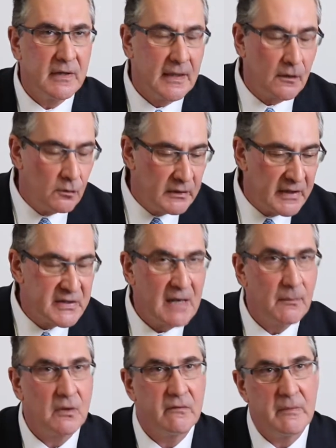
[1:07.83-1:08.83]
then a good
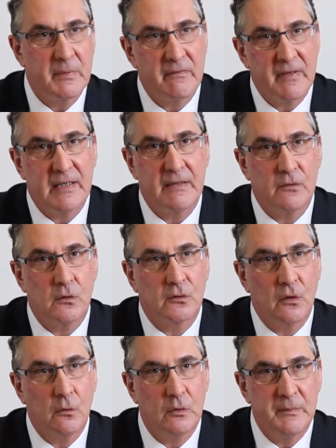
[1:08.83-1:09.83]
example of a preventative
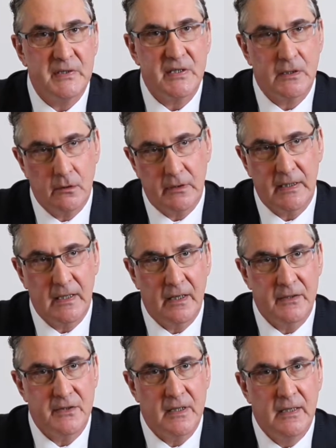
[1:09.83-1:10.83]
control would be security
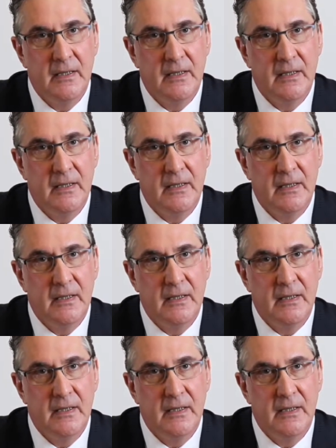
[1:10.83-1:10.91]
guards.